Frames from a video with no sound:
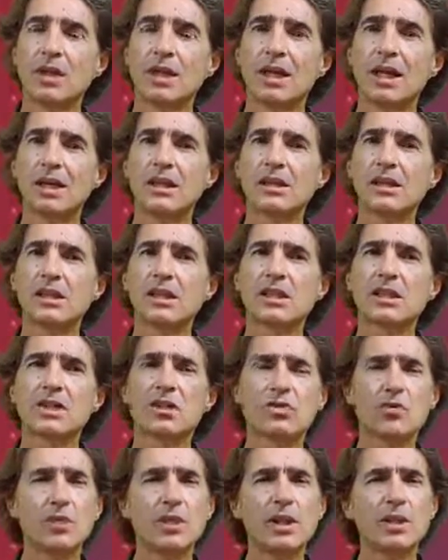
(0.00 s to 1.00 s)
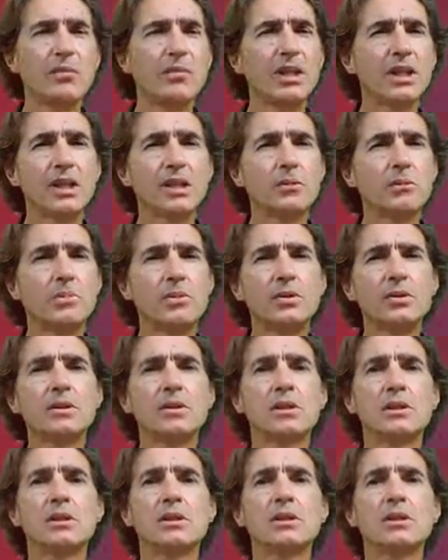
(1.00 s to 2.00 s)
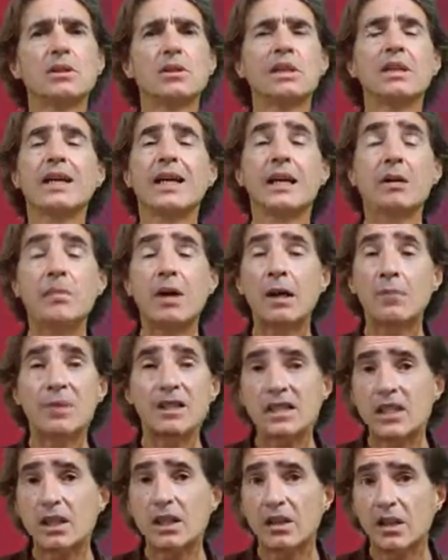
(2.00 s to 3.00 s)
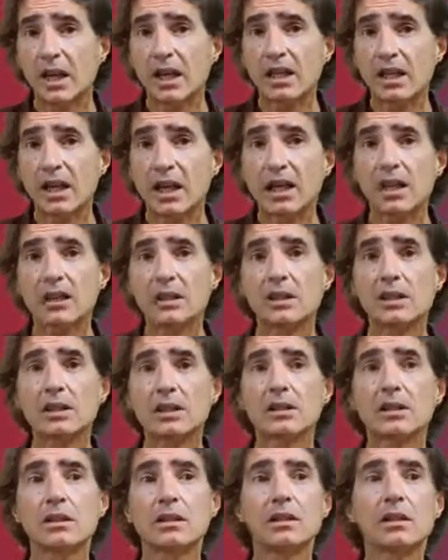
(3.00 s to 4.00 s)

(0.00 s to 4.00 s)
And it's extremely important. In my particular case,